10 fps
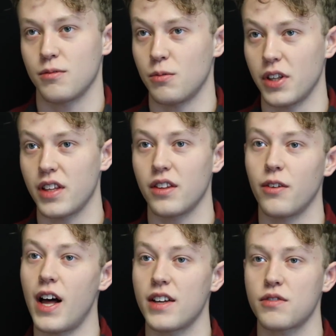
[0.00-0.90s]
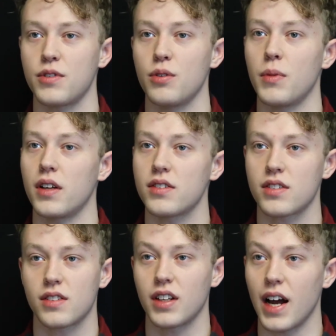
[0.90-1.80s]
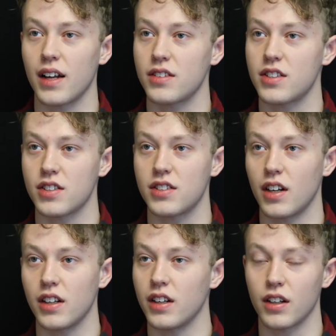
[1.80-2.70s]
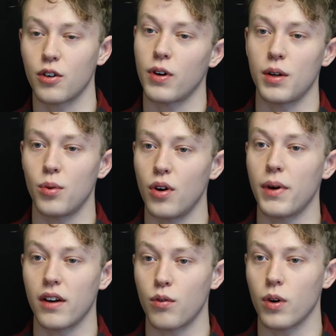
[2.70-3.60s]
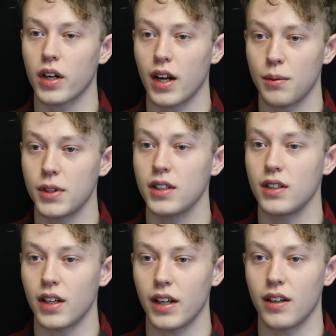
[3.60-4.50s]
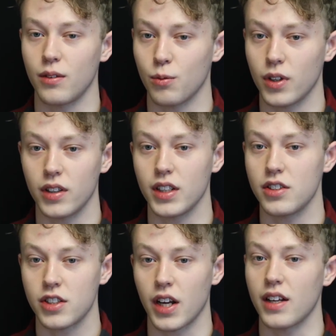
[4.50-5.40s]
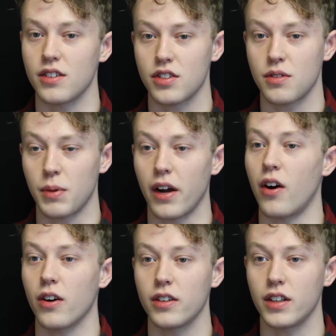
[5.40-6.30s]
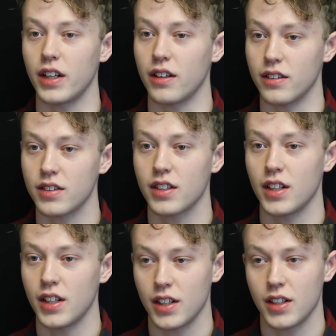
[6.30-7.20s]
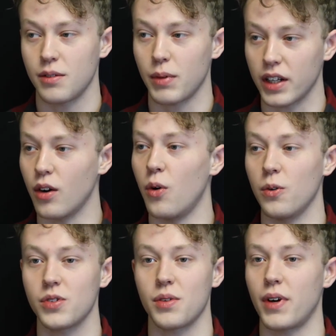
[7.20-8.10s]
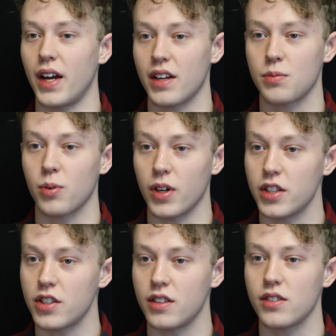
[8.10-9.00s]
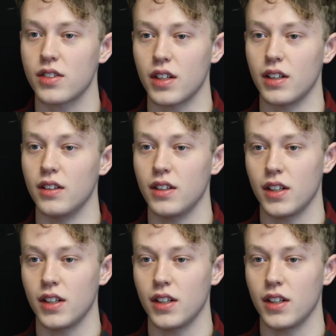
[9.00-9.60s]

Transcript: within the last few months, God's just done an incredible amount of work on me and really changed my heart and my goals and my aspirations. And